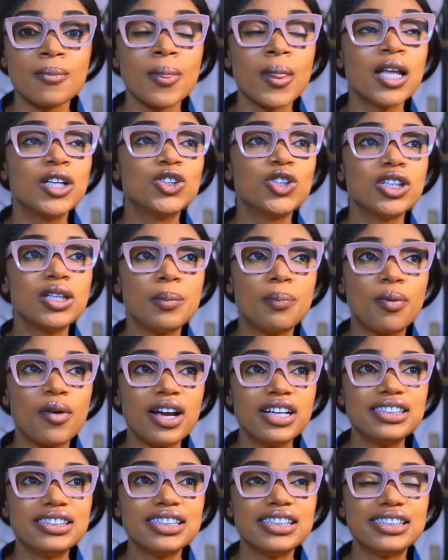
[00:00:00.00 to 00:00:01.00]
So the
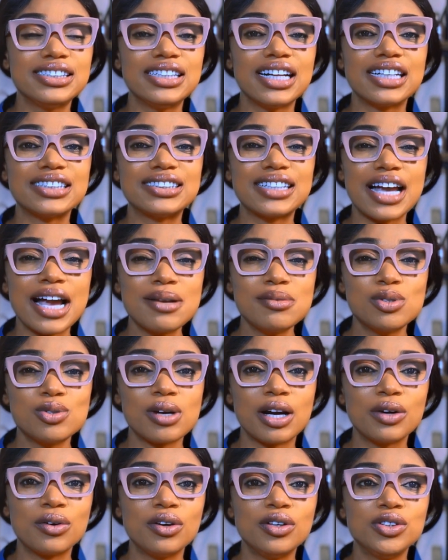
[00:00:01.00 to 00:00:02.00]
point is, there are times you
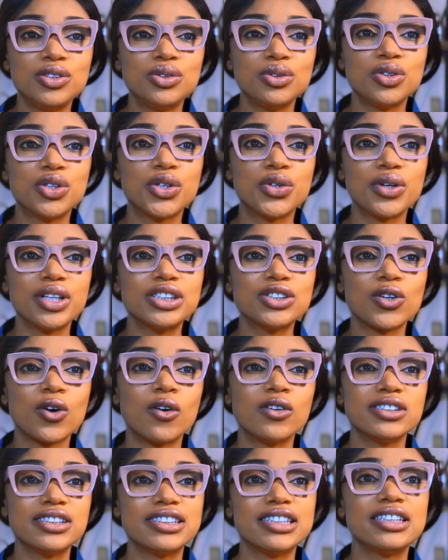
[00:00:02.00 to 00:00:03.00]
are going to create
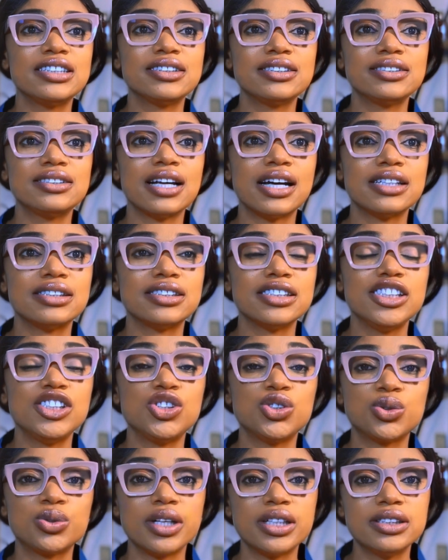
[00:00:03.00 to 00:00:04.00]
content that is
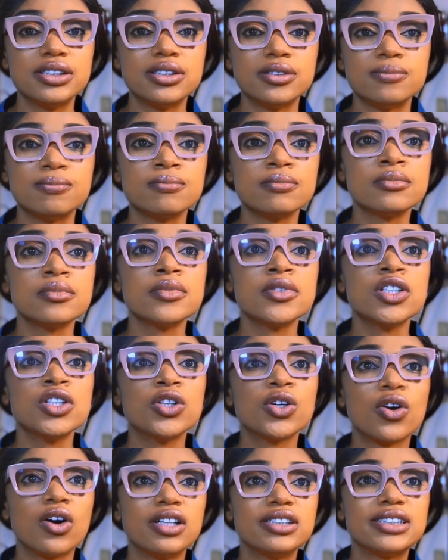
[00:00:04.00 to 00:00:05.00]
trending,
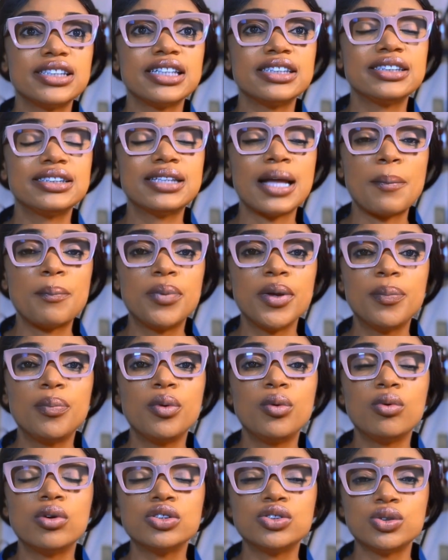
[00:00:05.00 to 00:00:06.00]
content that
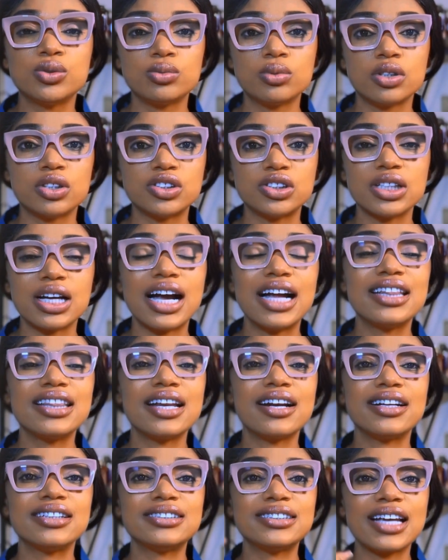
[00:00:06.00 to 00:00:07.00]
people want to watch, and
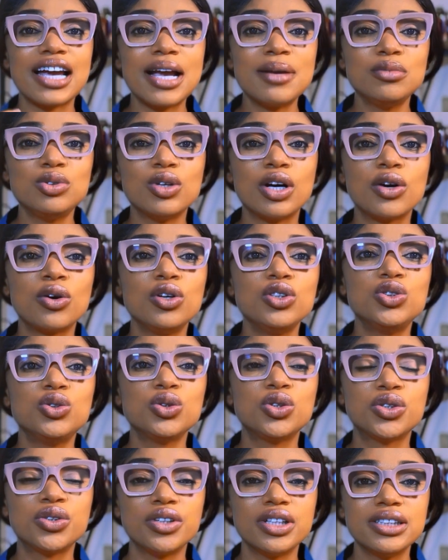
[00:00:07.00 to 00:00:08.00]
there are times you are going to
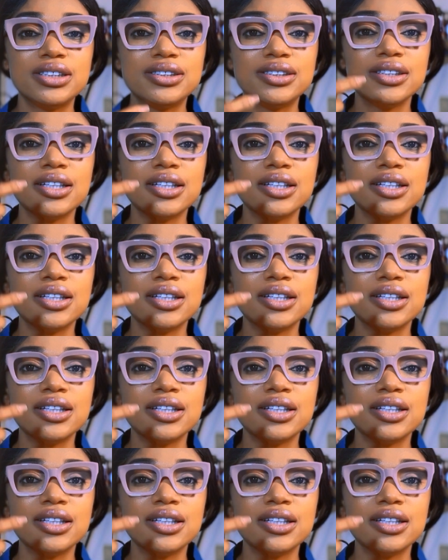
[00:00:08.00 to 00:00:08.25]
create